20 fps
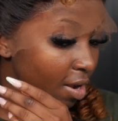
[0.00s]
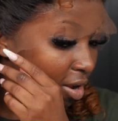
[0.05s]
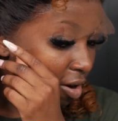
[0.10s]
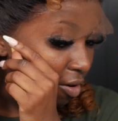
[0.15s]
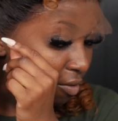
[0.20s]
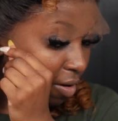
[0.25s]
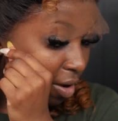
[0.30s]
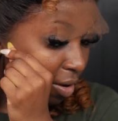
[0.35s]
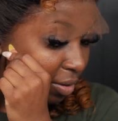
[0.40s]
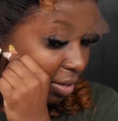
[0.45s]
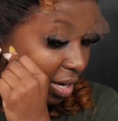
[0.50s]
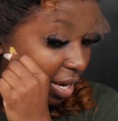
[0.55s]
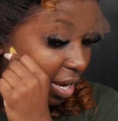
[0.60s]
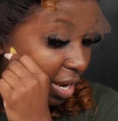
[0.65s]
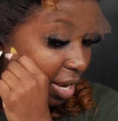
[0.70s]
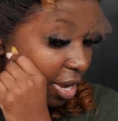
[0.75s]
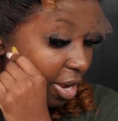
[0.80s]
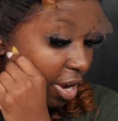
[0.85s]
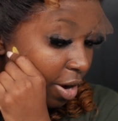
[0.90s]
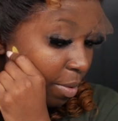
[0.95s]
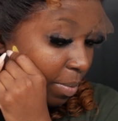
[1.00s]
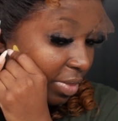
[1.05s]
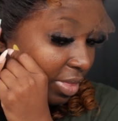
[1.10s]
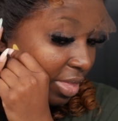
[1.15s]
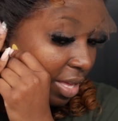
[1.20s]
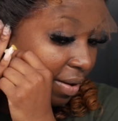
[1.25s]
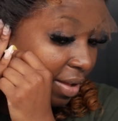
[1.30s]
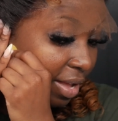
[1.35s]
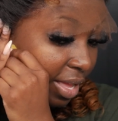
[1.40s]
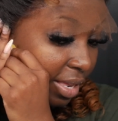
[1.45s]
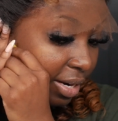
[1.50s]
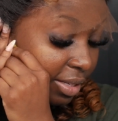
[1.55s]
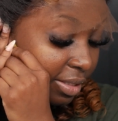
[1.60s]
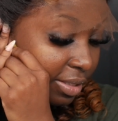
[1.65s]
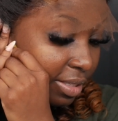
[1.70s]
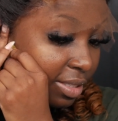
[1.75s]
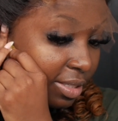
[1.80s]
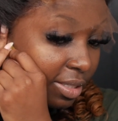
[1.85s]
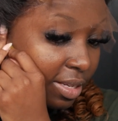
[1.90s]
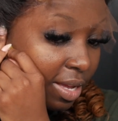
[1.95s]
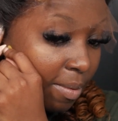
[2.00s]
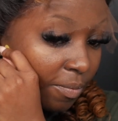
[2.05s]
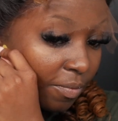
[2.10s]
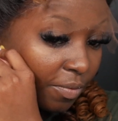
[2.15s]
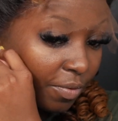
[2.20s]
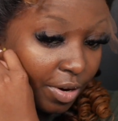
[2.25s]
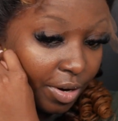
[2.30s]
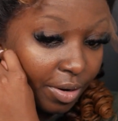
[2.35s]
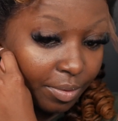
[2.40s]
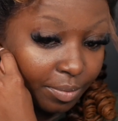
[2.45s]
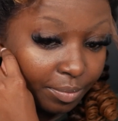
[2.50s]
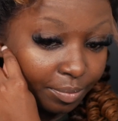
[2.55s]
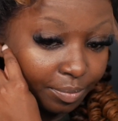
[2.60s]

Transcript: around your ear without any discomfort.